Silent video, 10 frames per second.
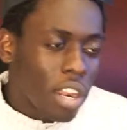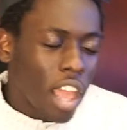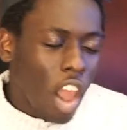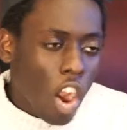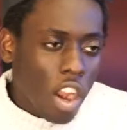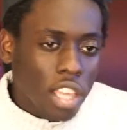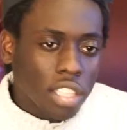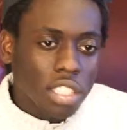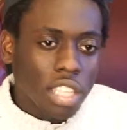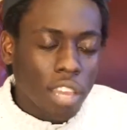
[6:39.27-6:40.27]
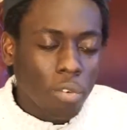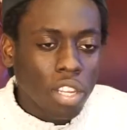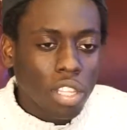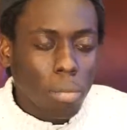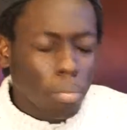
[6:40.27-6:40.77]
Art is like one
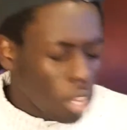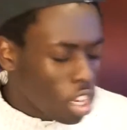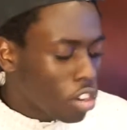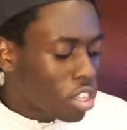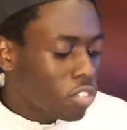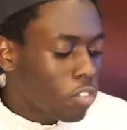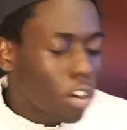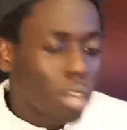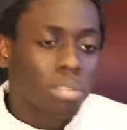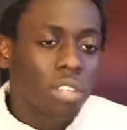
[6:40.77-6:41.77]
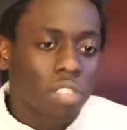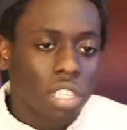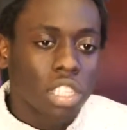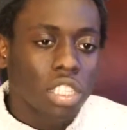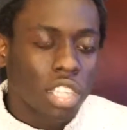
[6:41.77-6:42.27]
of the purest forms of
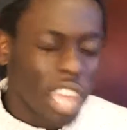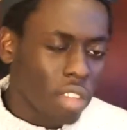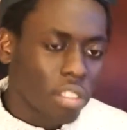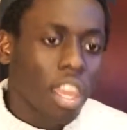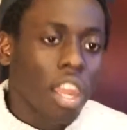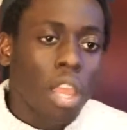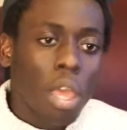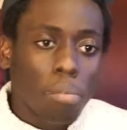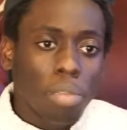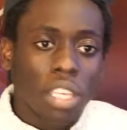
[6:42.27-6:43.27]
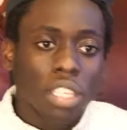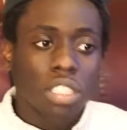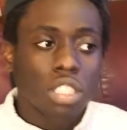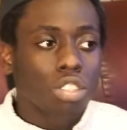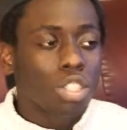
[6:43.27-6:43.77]
leisure out there, because
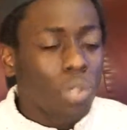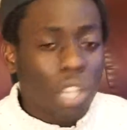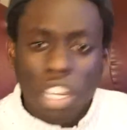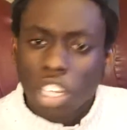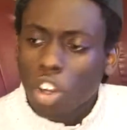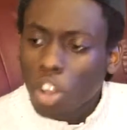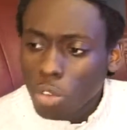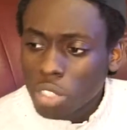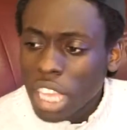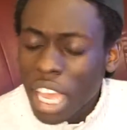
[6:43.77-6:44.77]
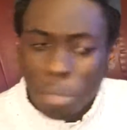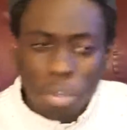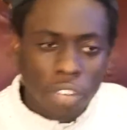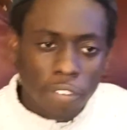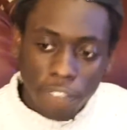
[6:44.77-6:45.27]
you do it on your own time
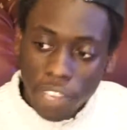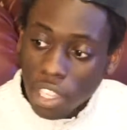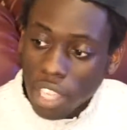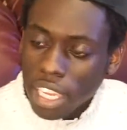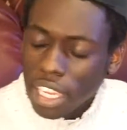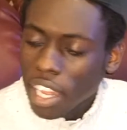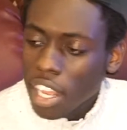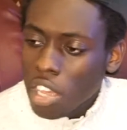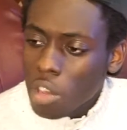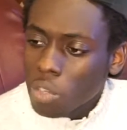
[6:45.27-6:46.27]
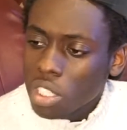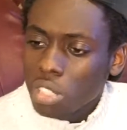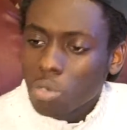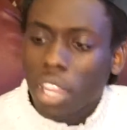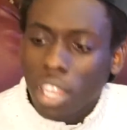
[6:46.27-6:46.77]
when you feel like it, which
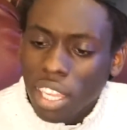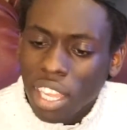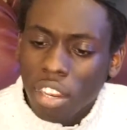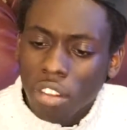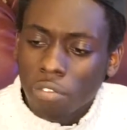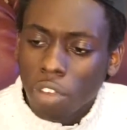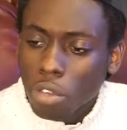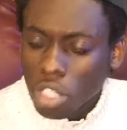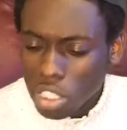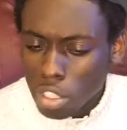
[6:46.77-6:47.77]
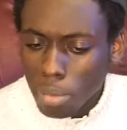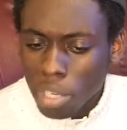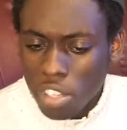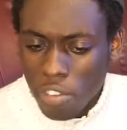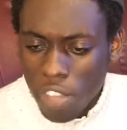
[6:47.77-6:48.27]
is why it invokes so
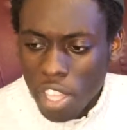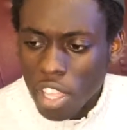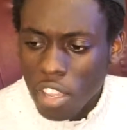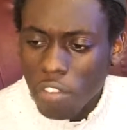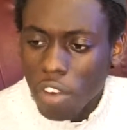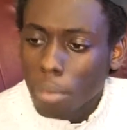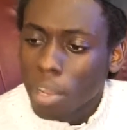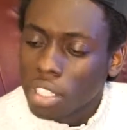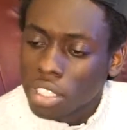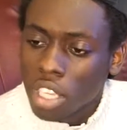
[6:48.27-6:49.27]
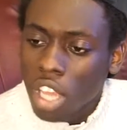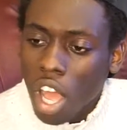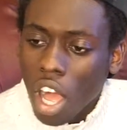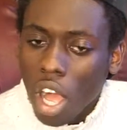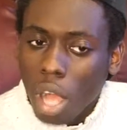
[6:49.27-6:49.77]
much feeling from us.
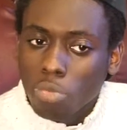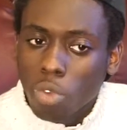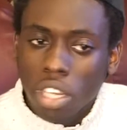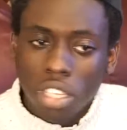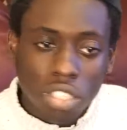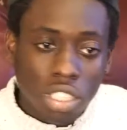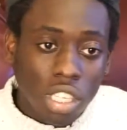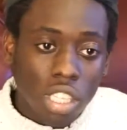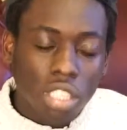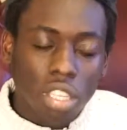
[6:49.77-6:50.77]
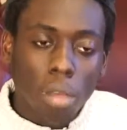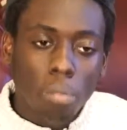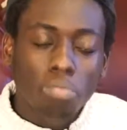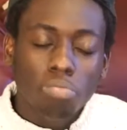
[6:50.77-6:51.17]
When you see some